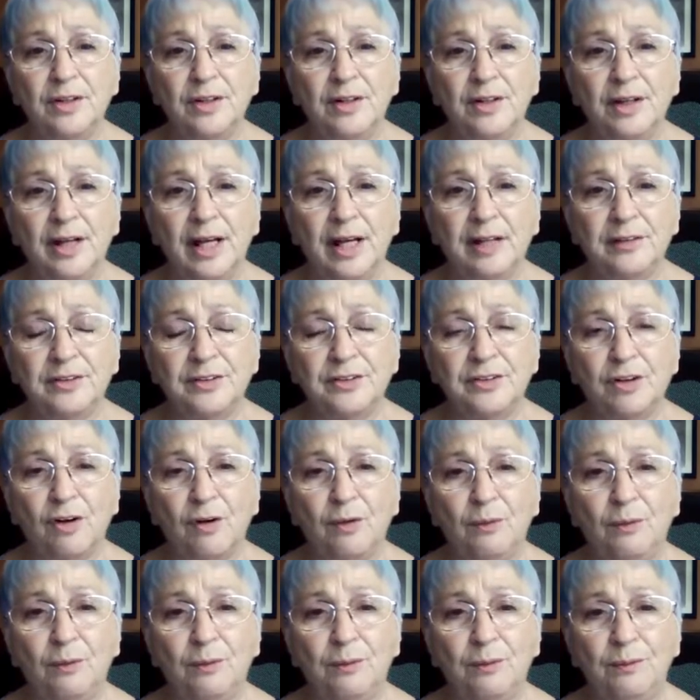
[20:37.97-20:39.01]
And
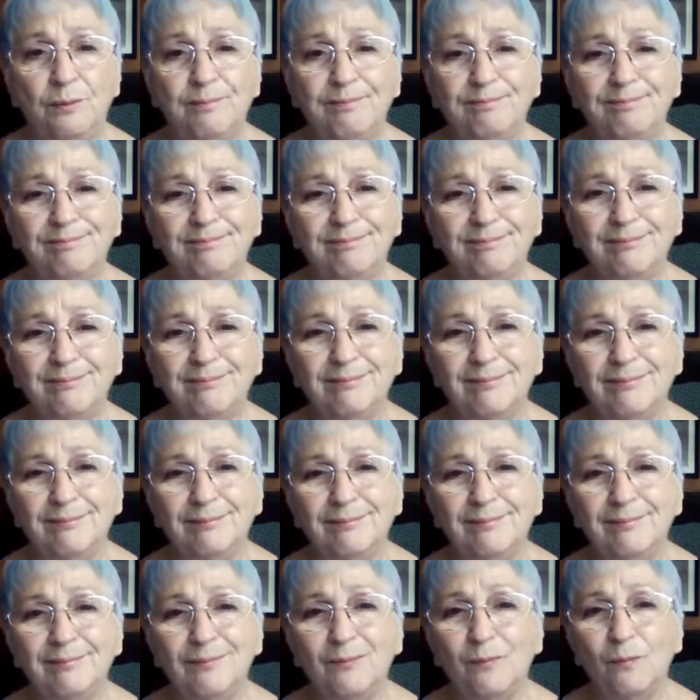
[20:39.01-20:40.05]
so
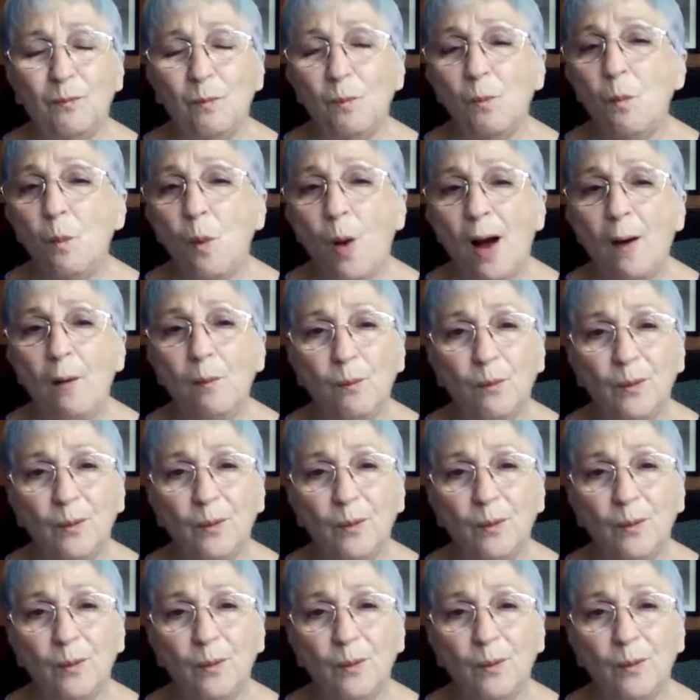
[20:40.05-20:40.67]
what